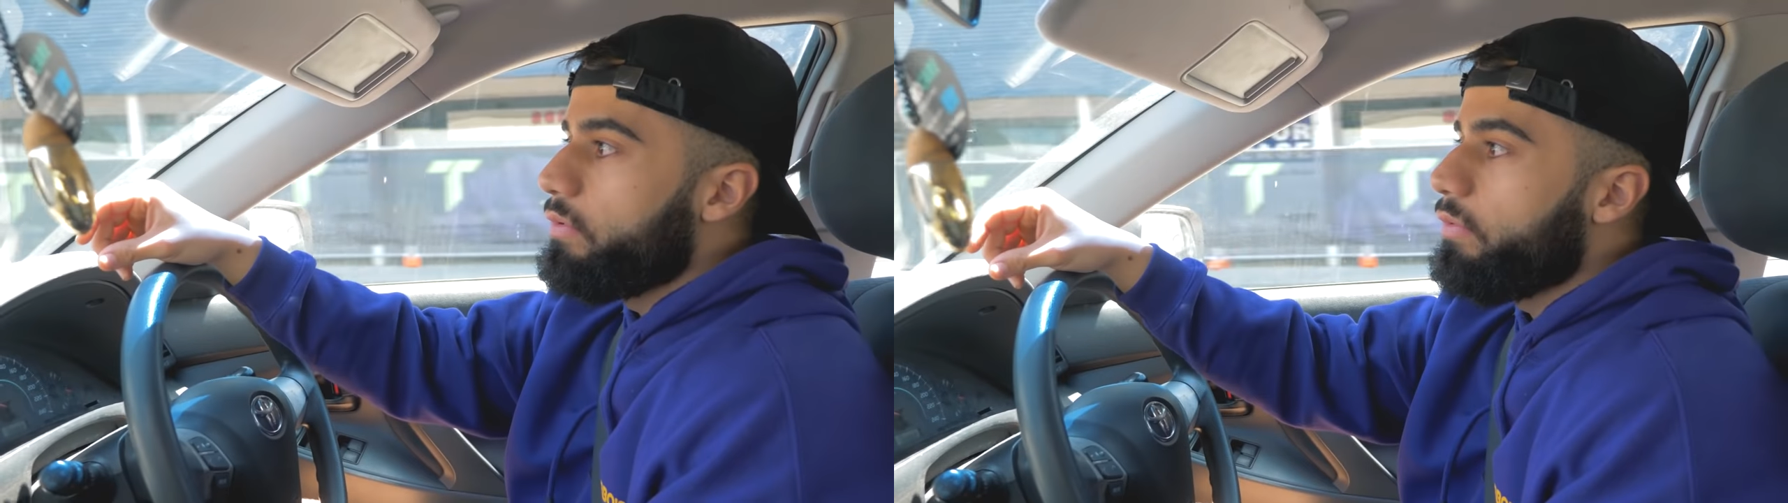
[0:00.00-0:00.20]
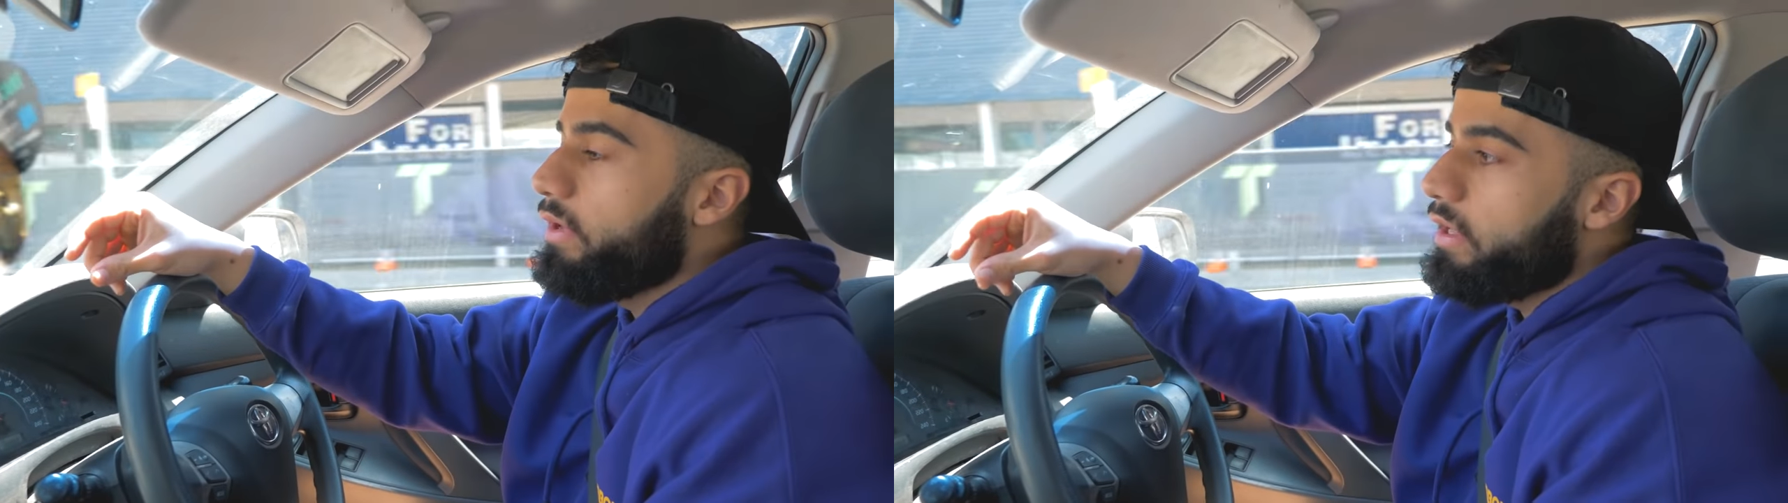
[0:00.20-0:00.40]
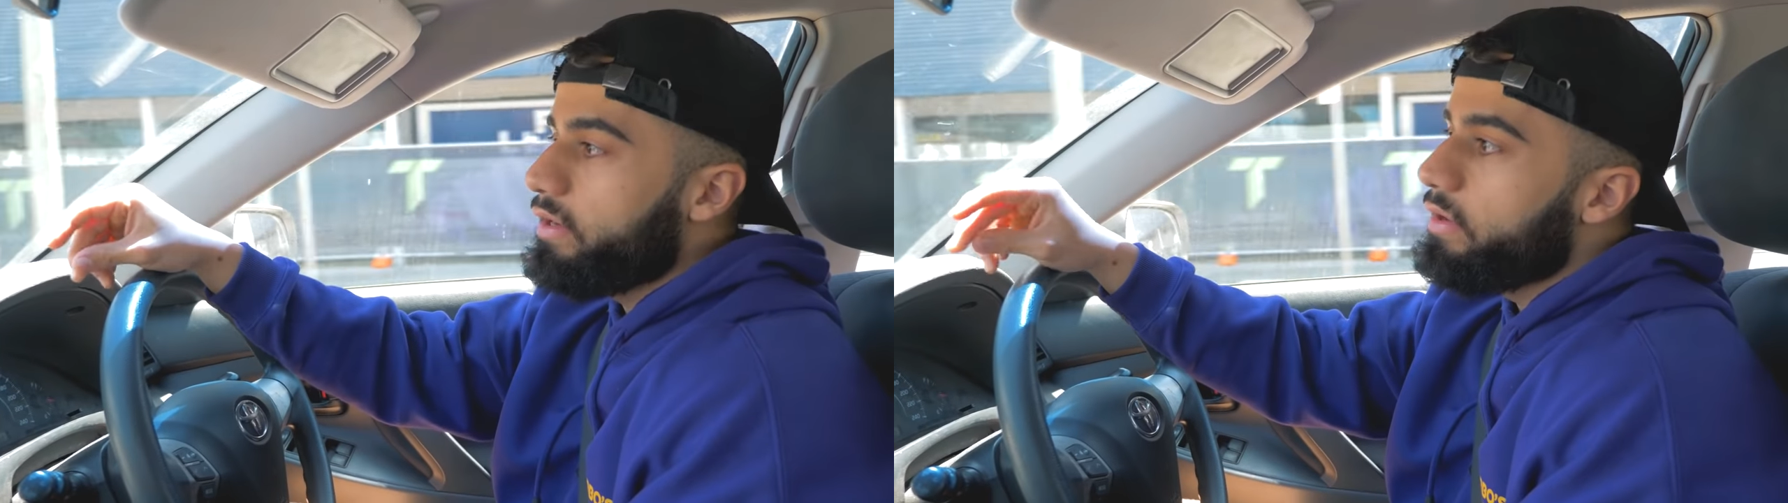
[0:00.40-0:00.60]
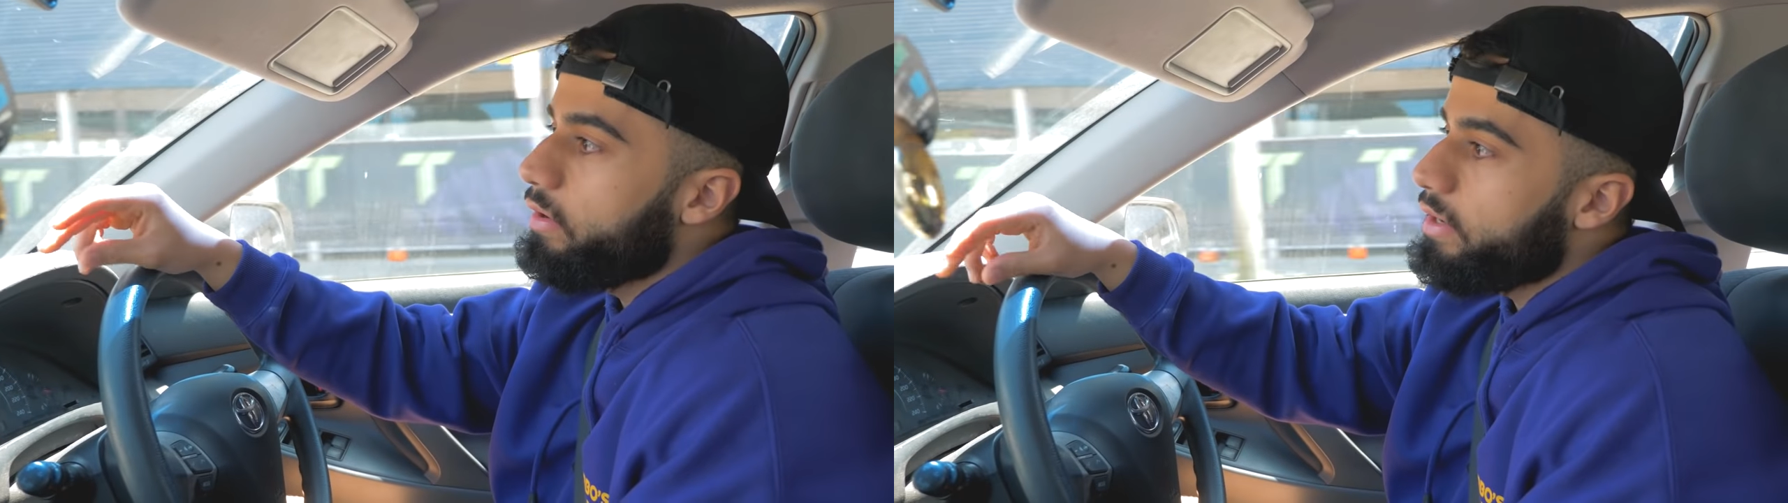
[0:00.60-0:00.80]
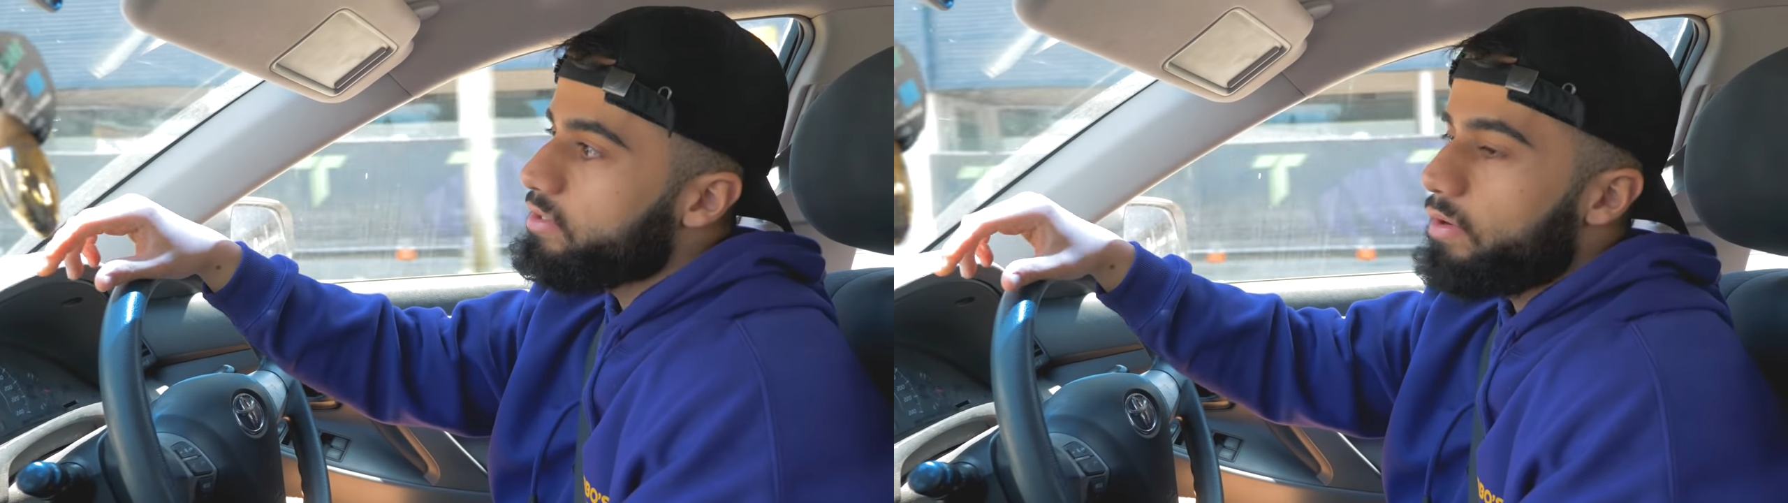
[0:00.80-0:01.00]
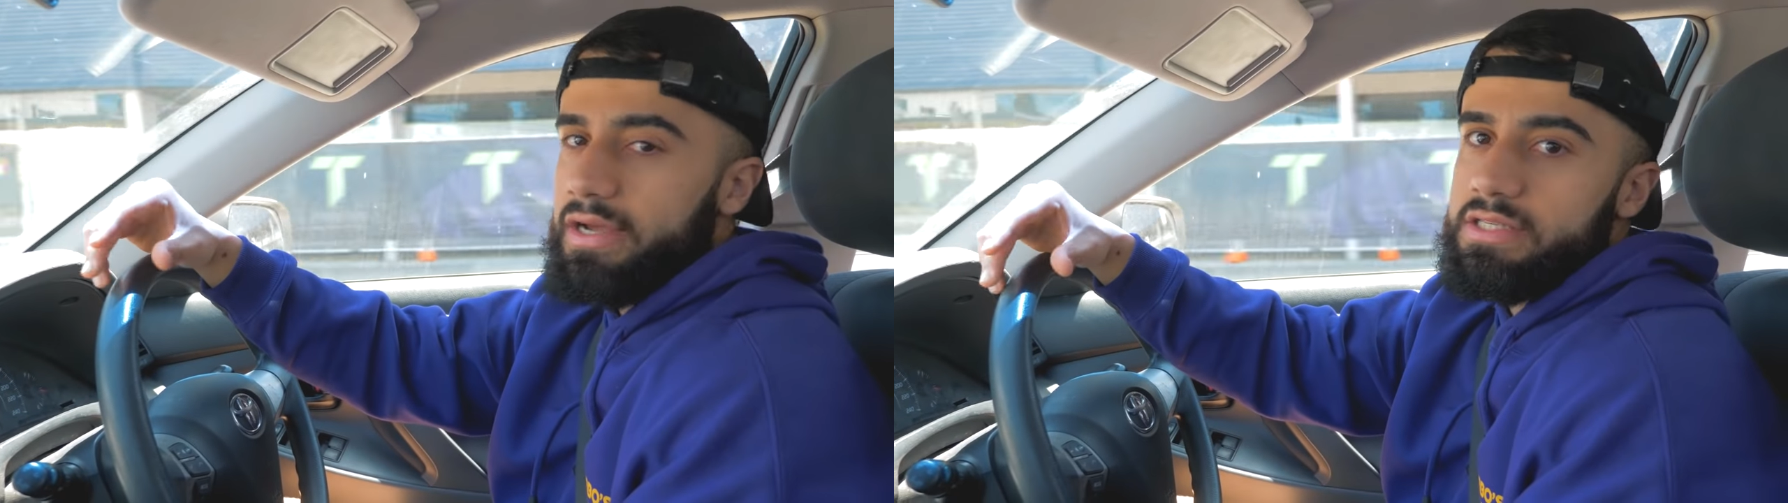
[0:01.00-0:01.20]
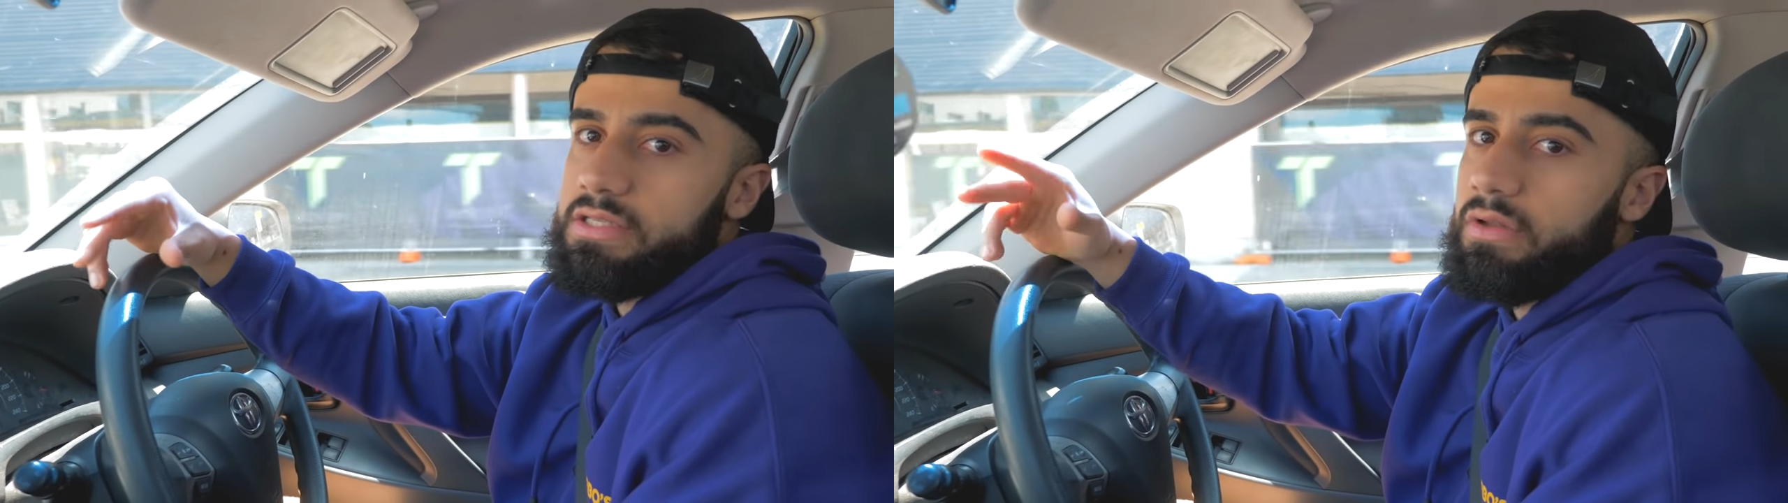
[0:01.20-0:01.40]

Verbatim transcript: where you're getting the nice crust,